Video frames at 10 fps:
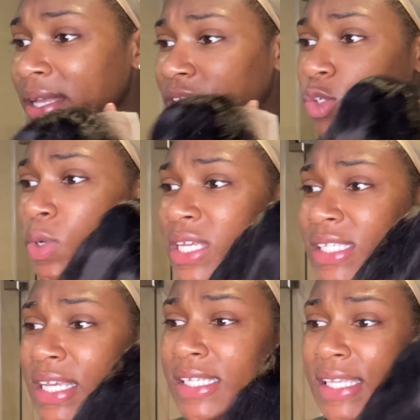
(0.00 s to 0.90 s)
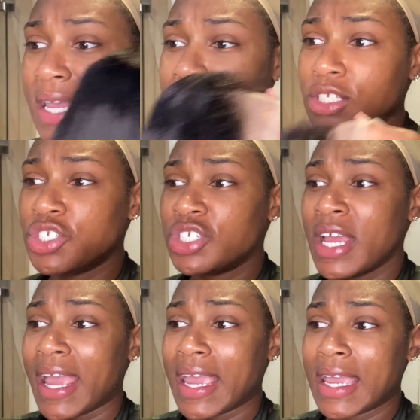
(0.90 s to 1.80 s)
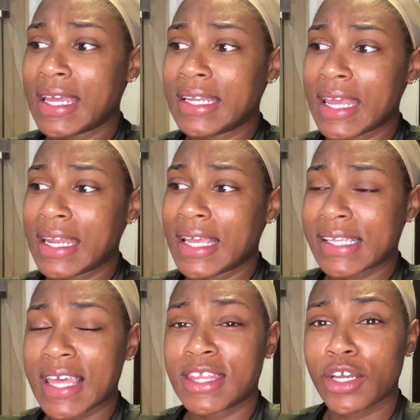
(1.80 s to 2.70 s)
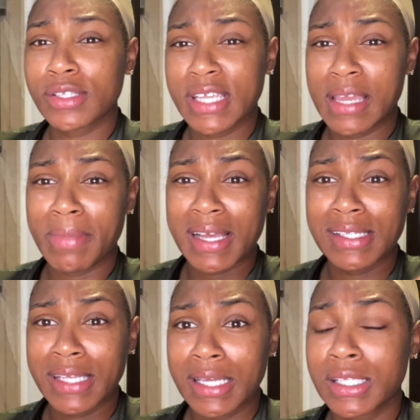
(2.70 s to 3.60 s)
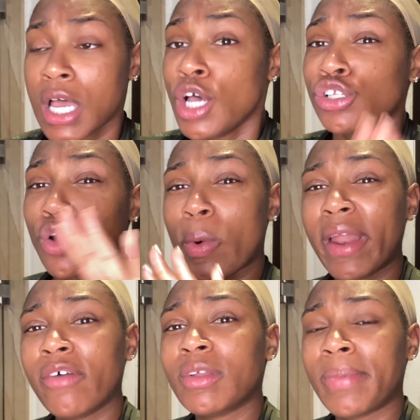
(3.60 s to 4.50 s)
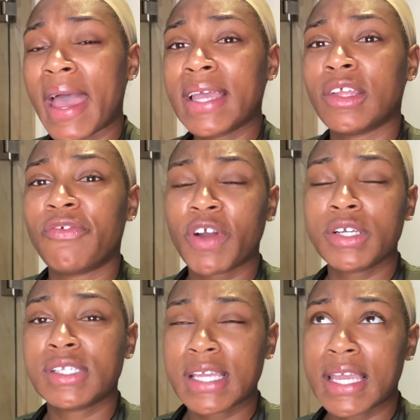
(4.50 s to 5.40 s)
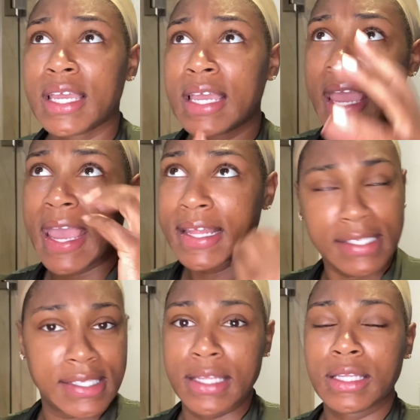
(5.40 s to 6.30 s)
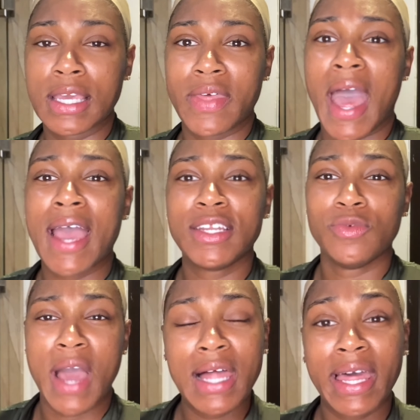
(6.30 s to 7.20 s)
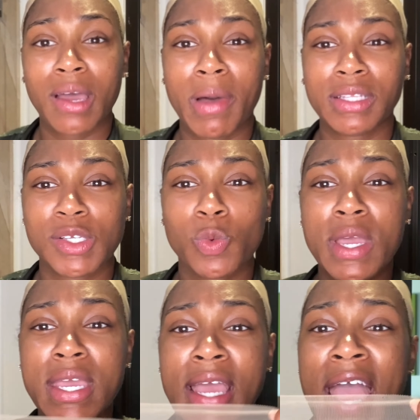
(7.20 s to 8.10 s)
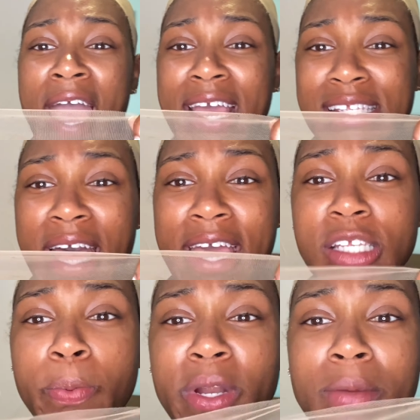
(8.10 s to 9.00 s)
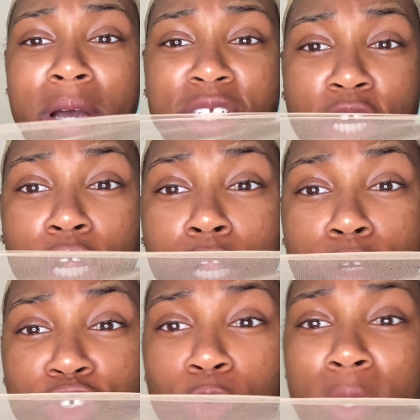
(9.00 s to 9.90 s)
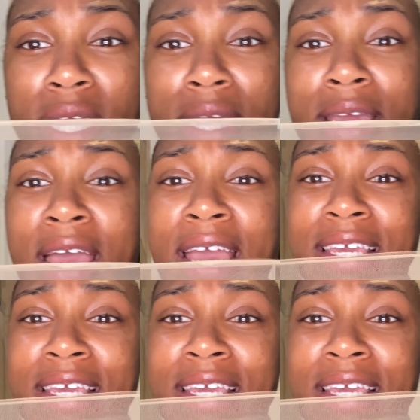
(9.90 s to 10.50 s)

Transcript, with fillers: It's a twenty-six inch and it is a thirteen by six. So right off the bat, the first thing instantly that I do not like about this wig is that it's pretty much a closure wig.